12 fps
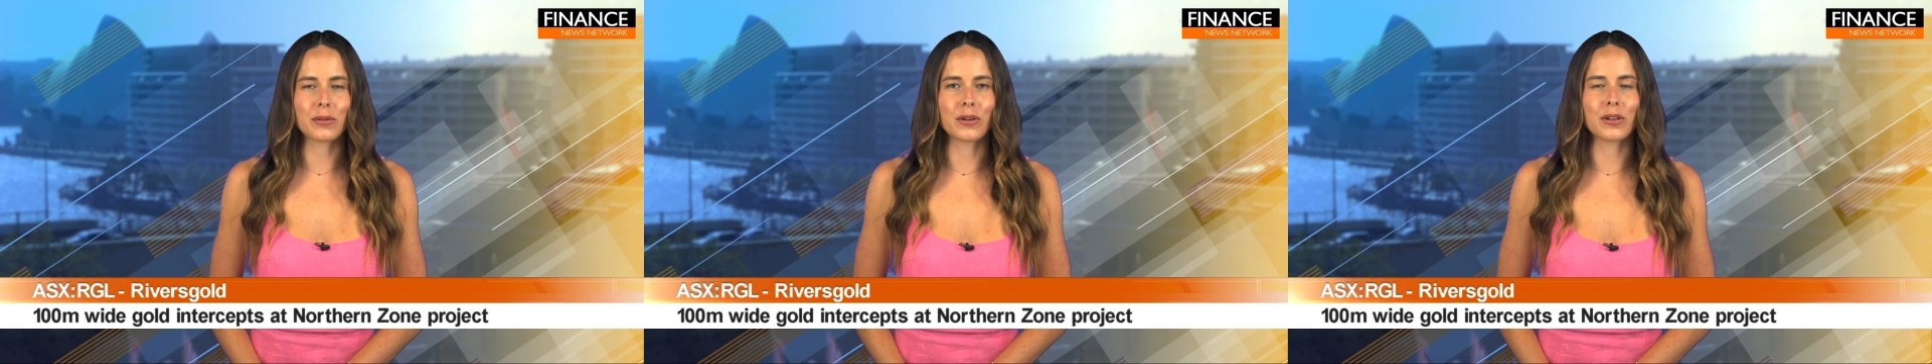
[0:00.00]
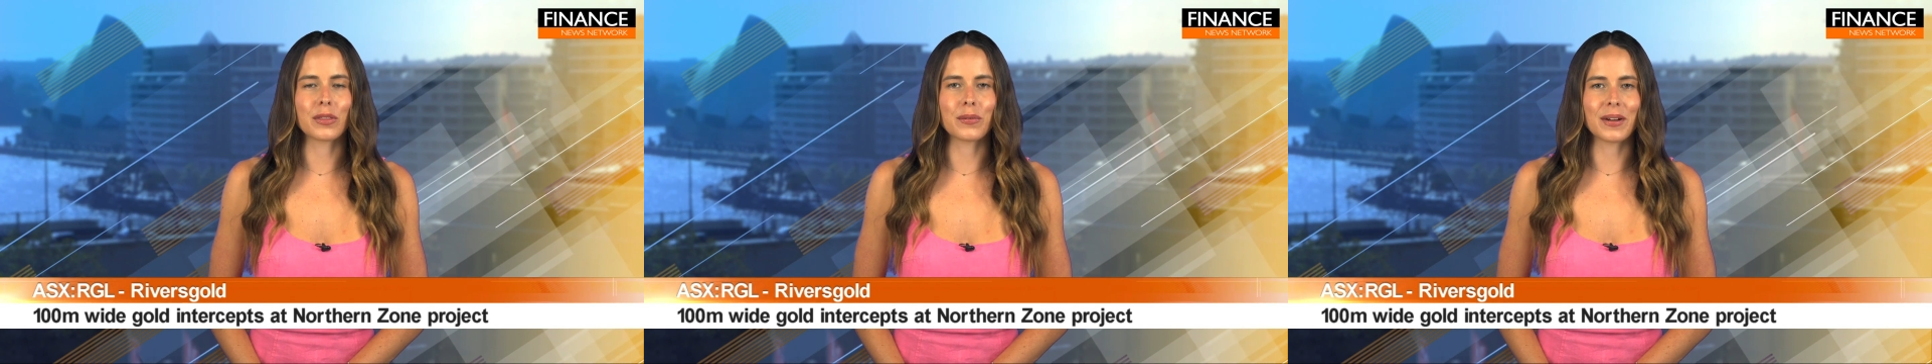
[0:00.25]

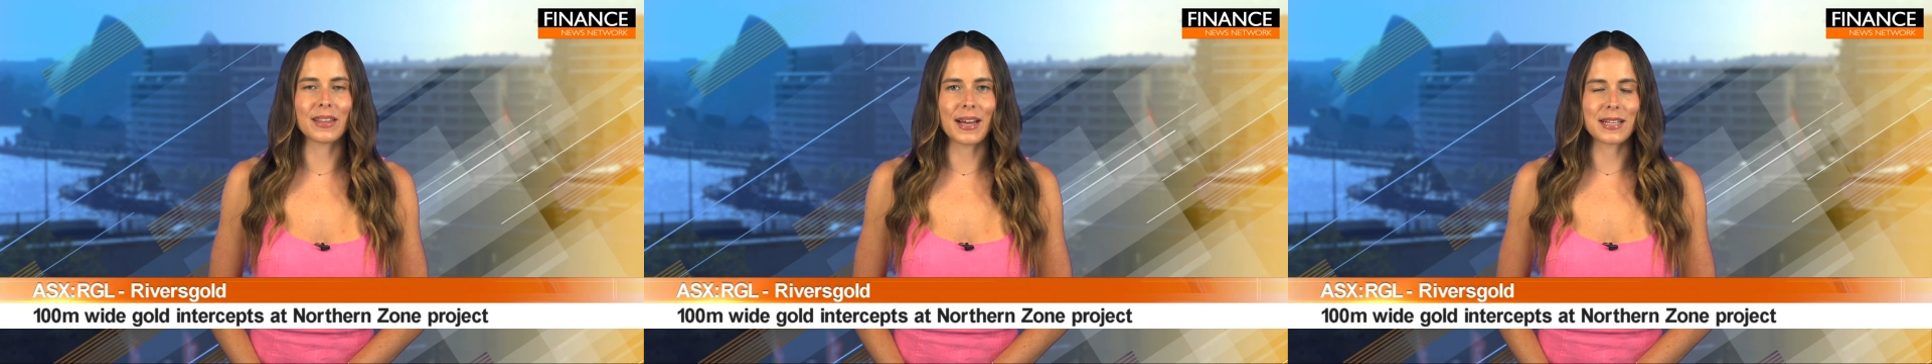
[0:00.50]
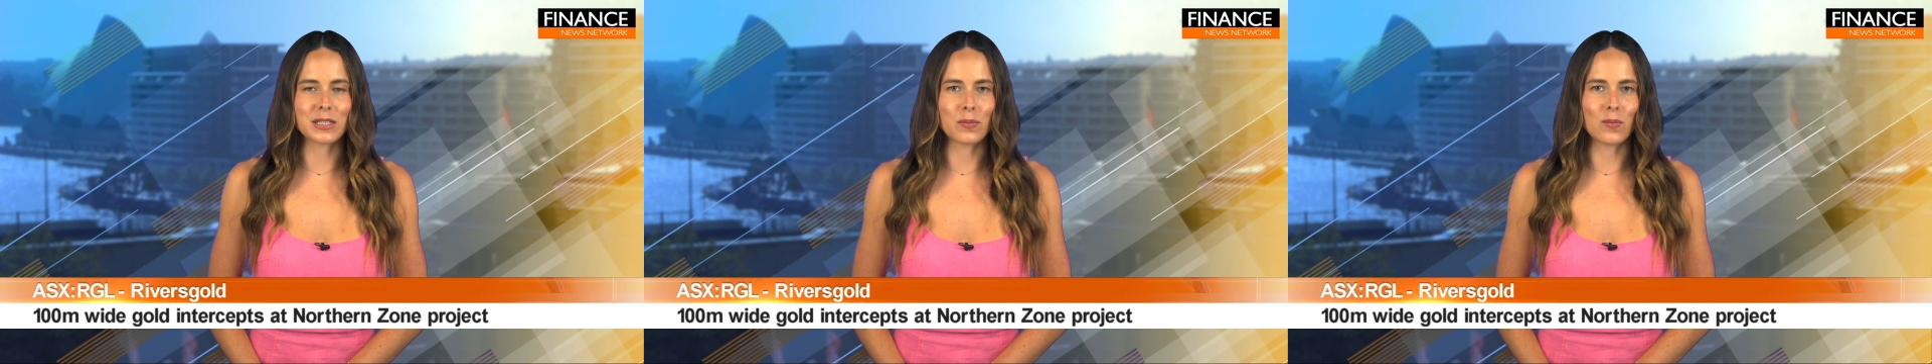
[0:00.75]
through
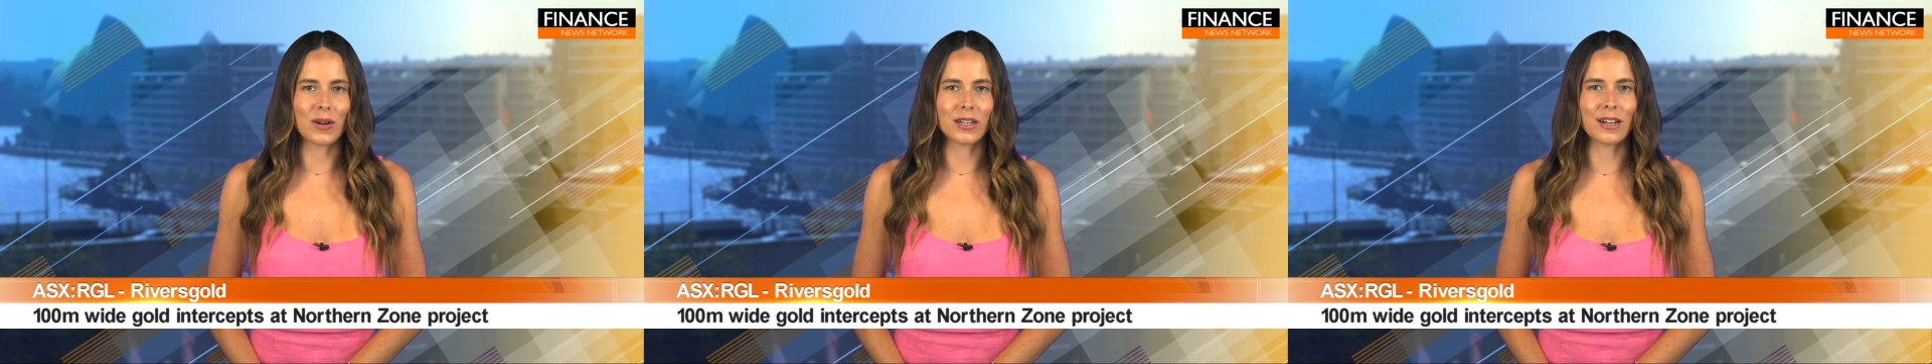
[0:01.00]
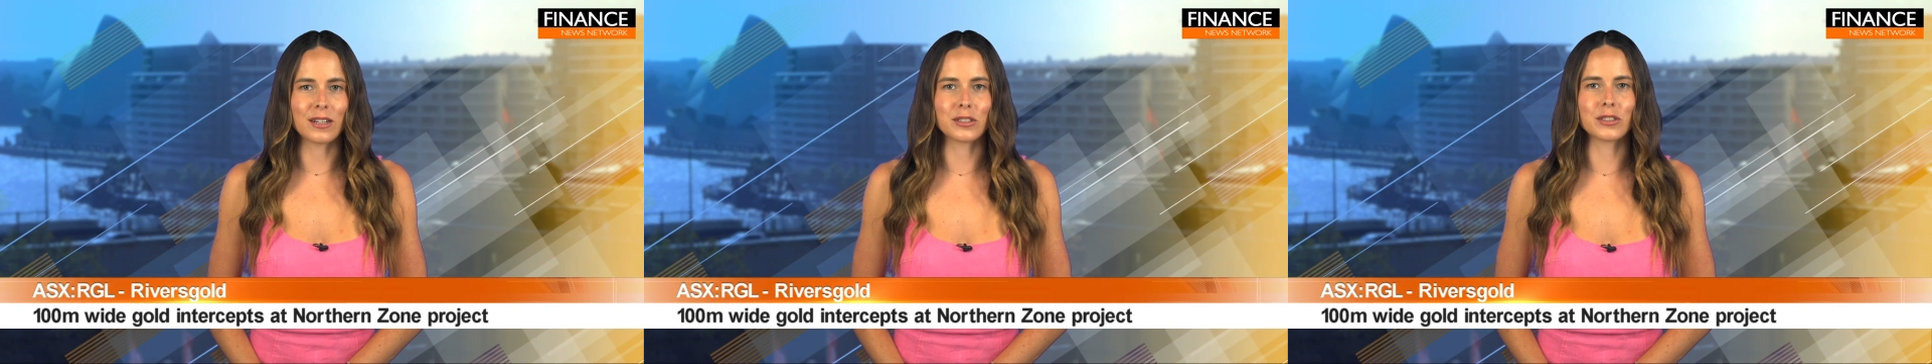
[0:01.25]

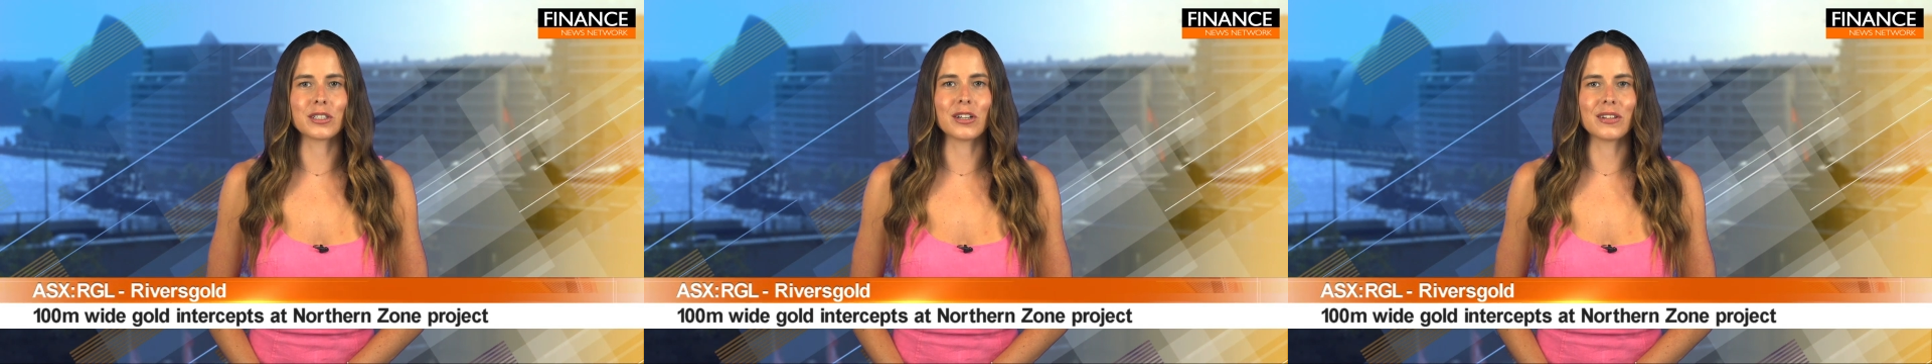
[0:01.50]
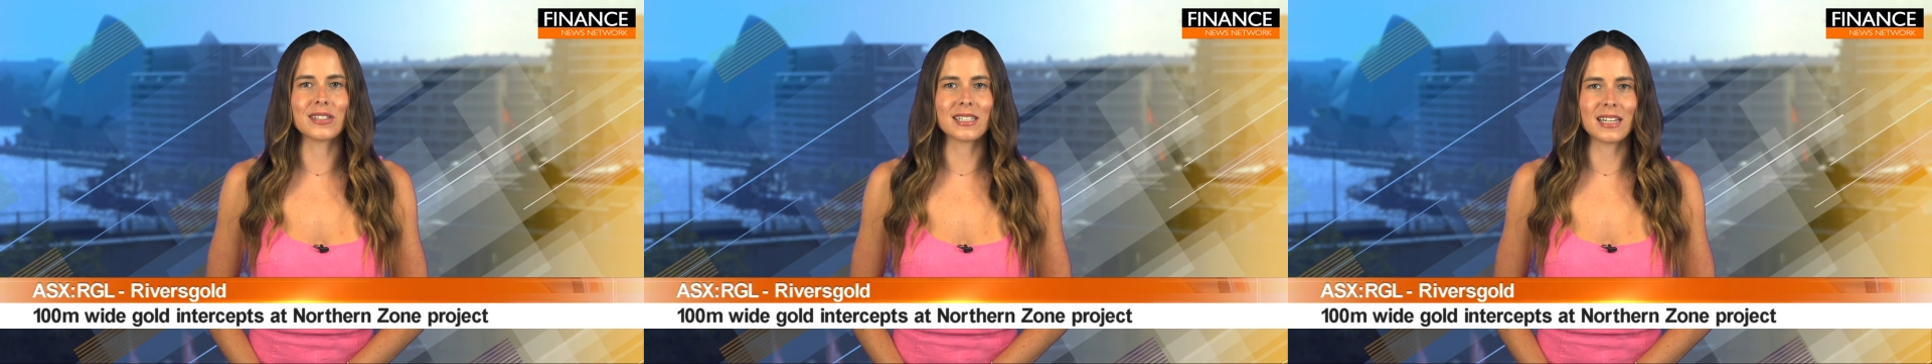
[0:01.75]

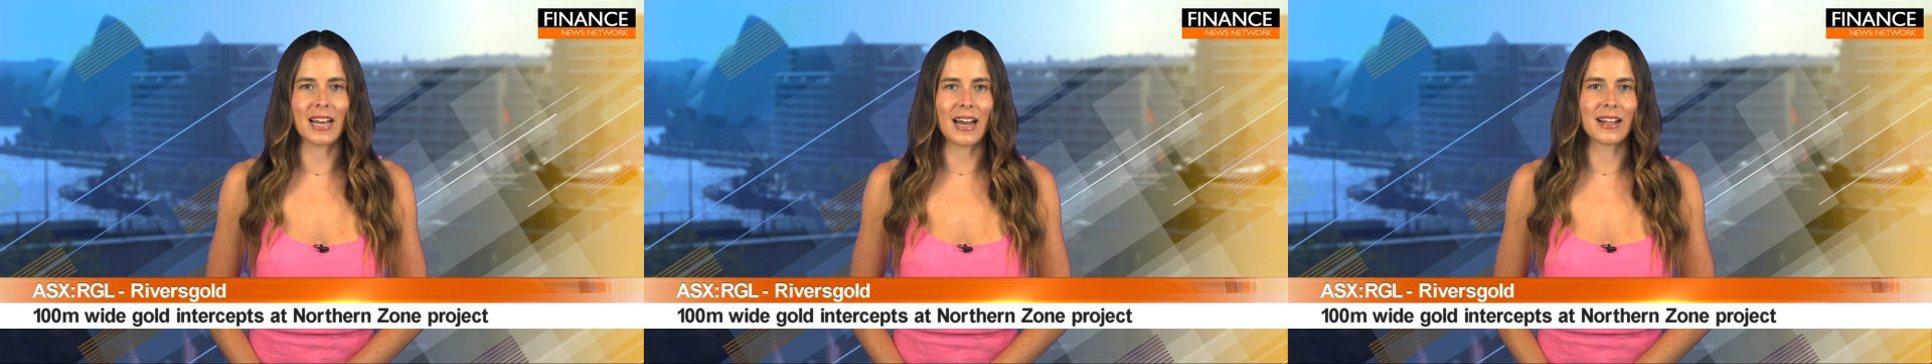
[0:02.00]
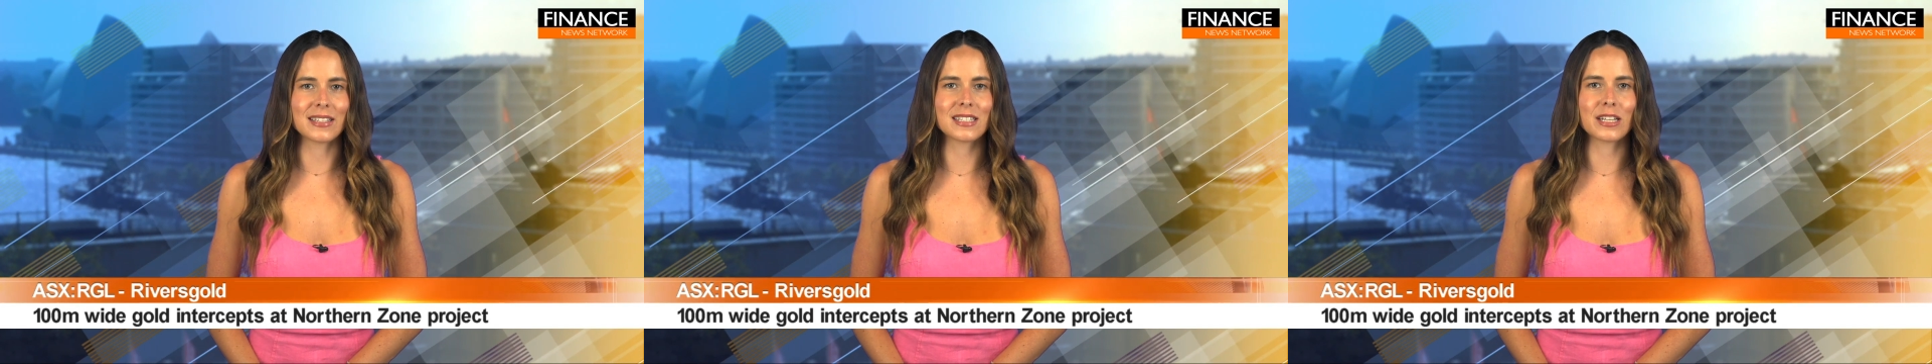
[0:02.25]
$3,100 an ounce,